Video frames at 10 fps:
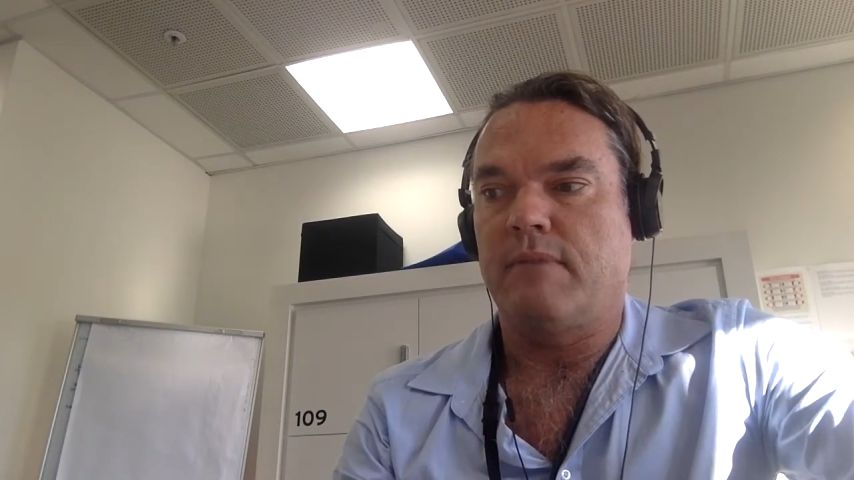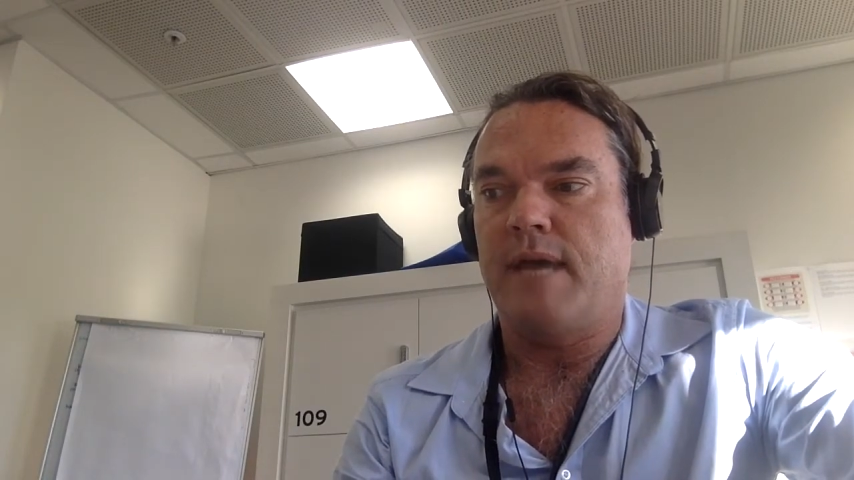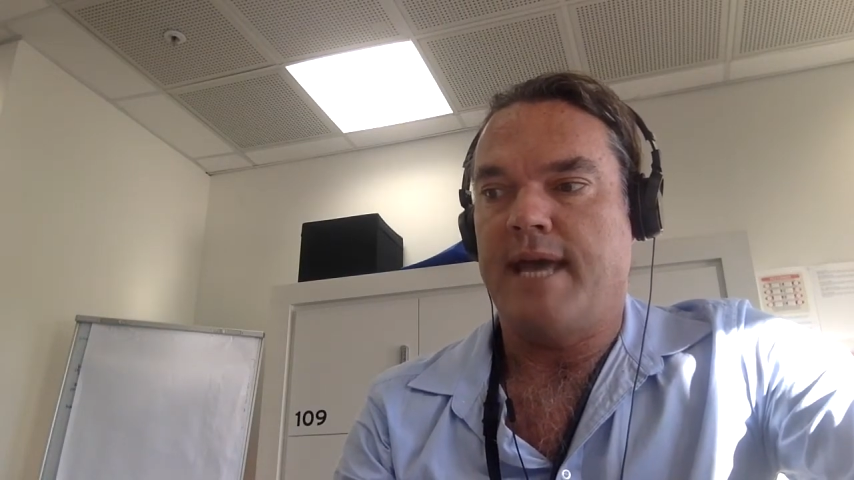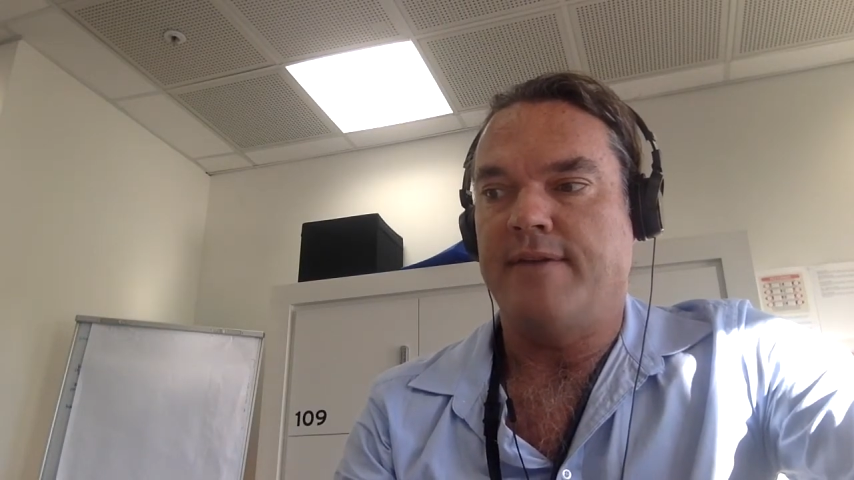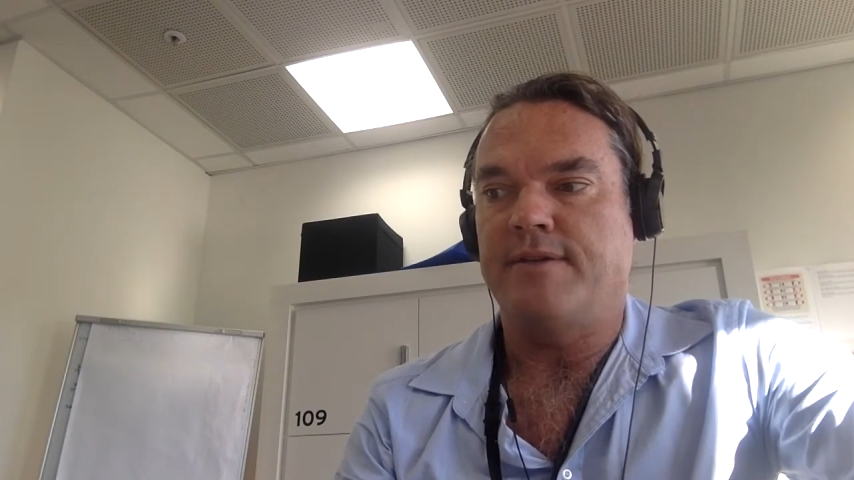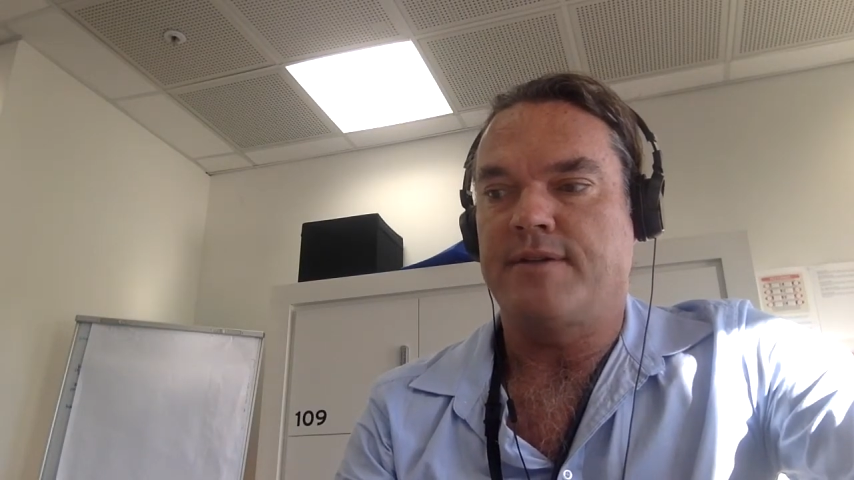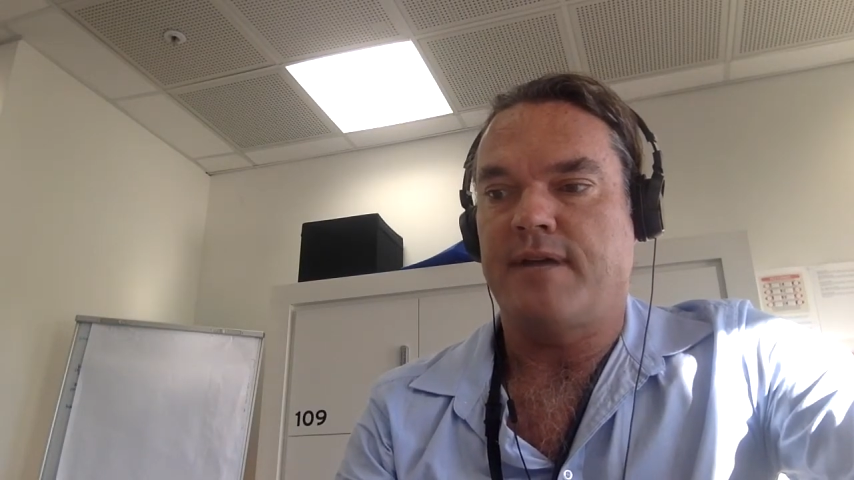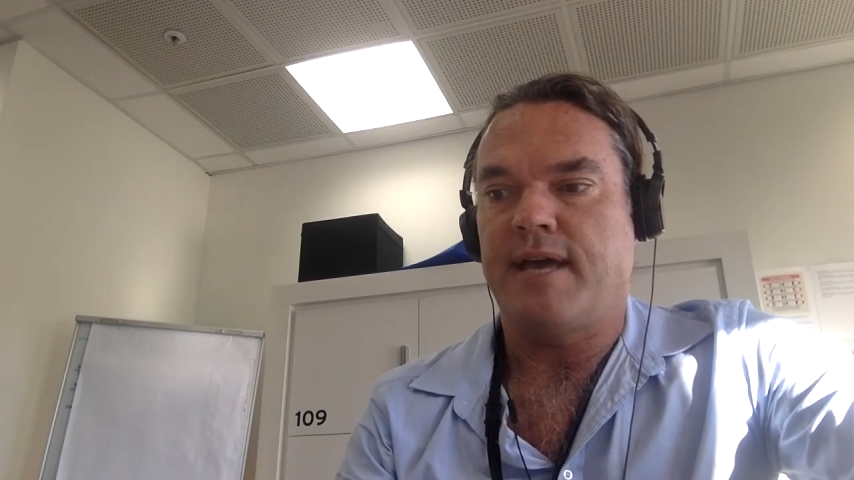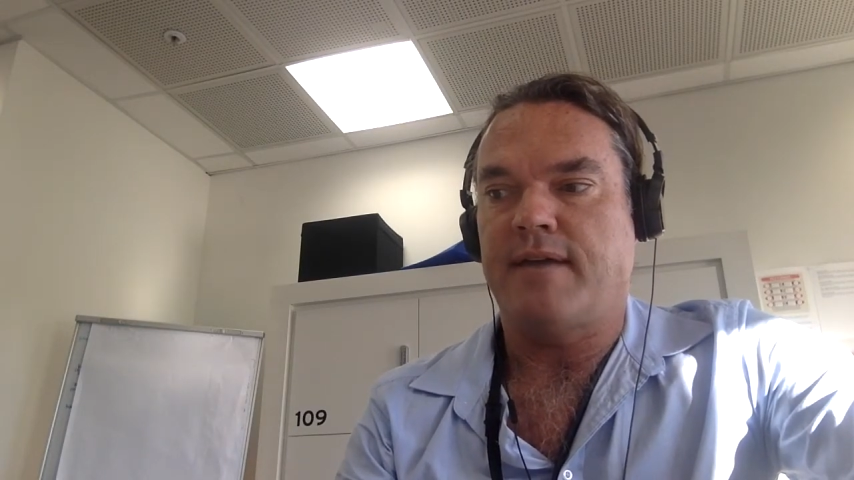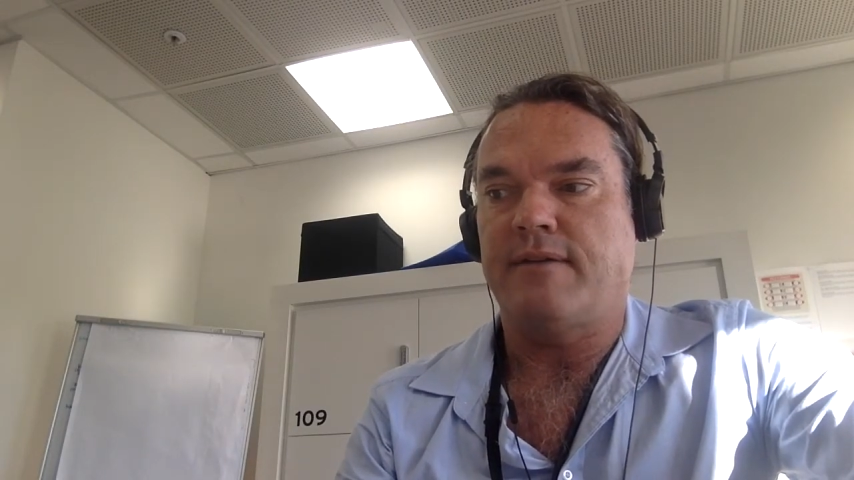
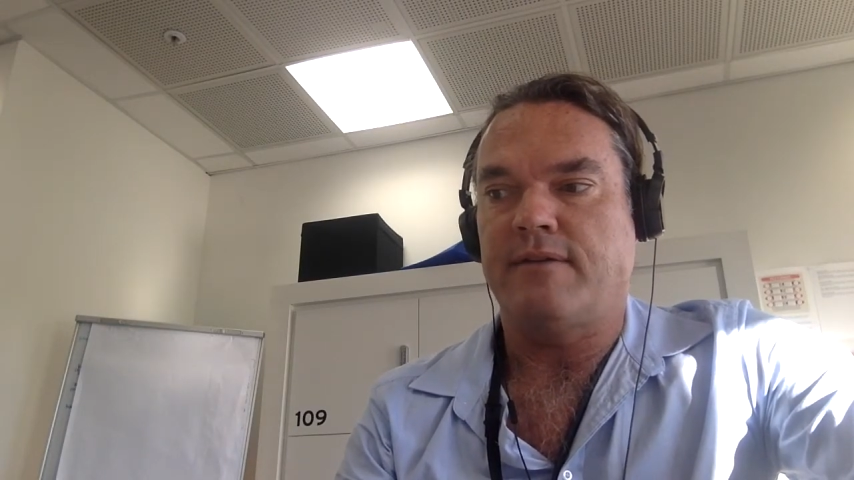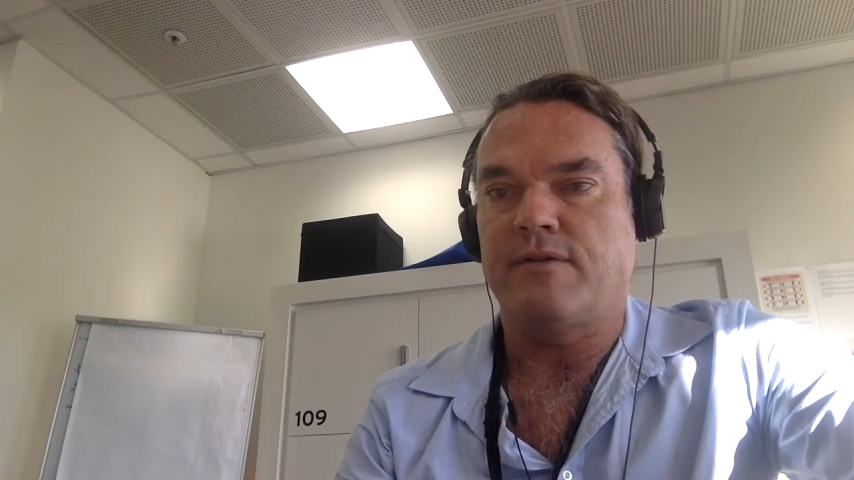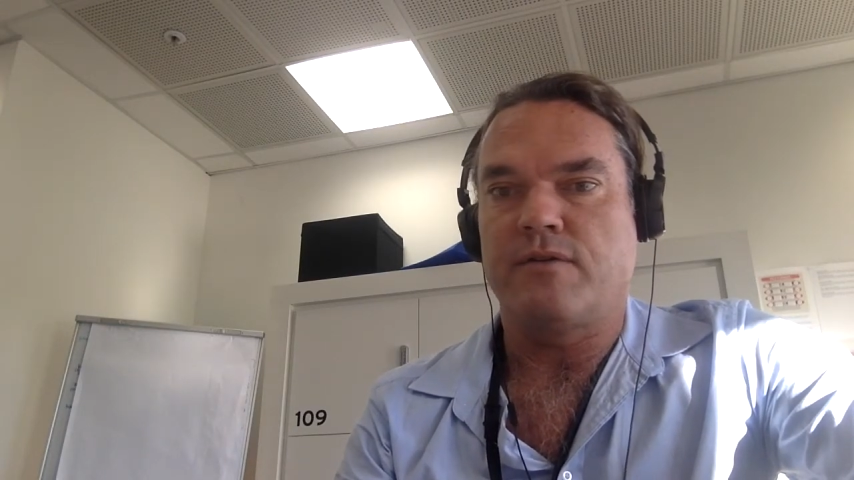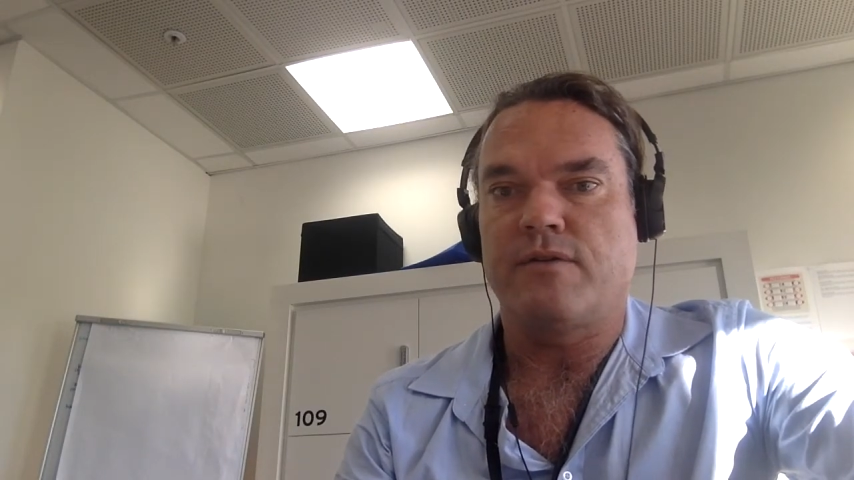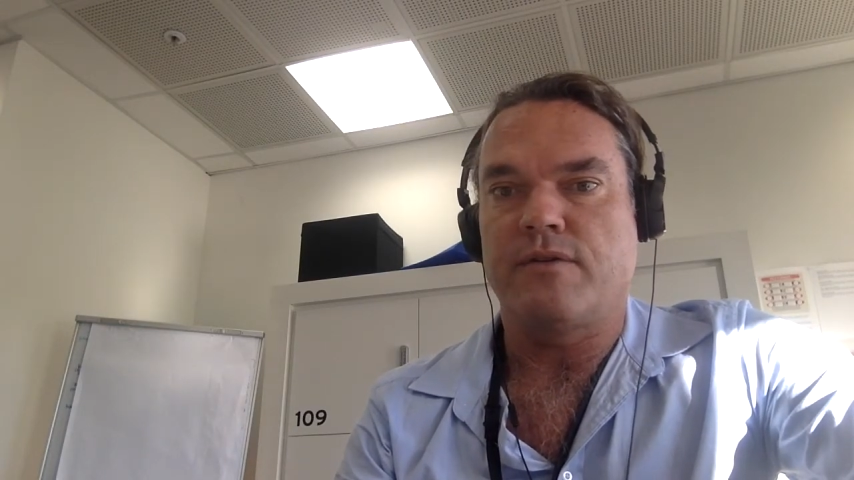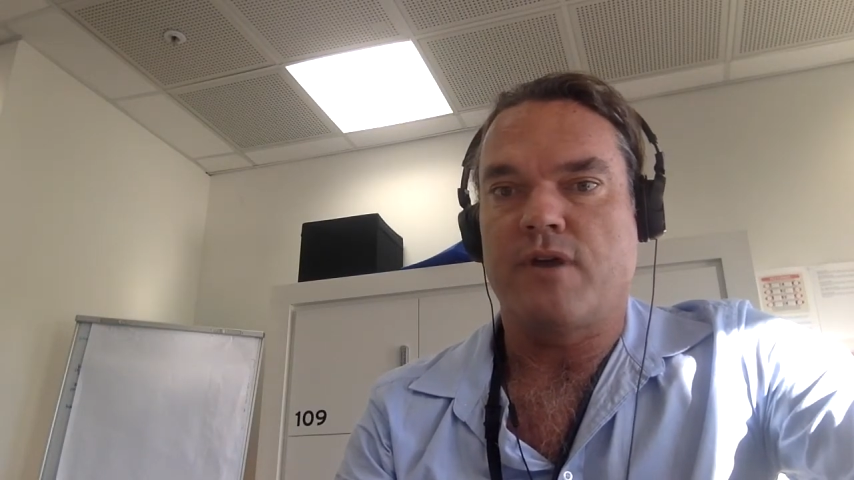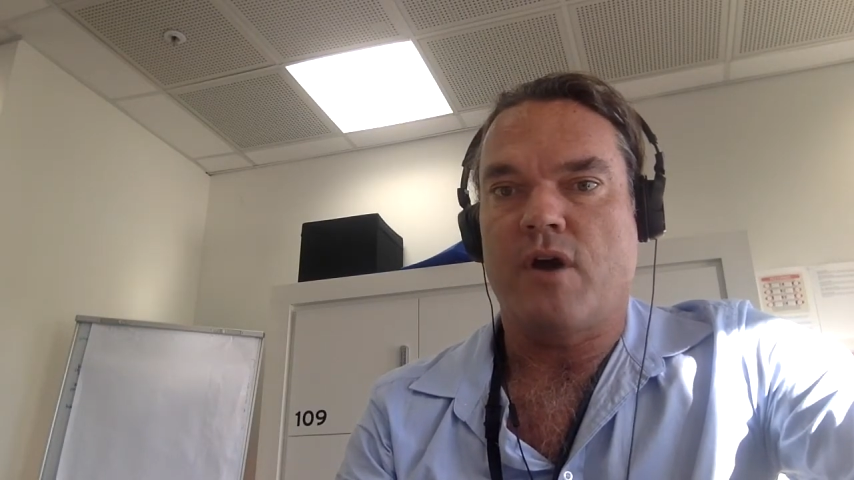the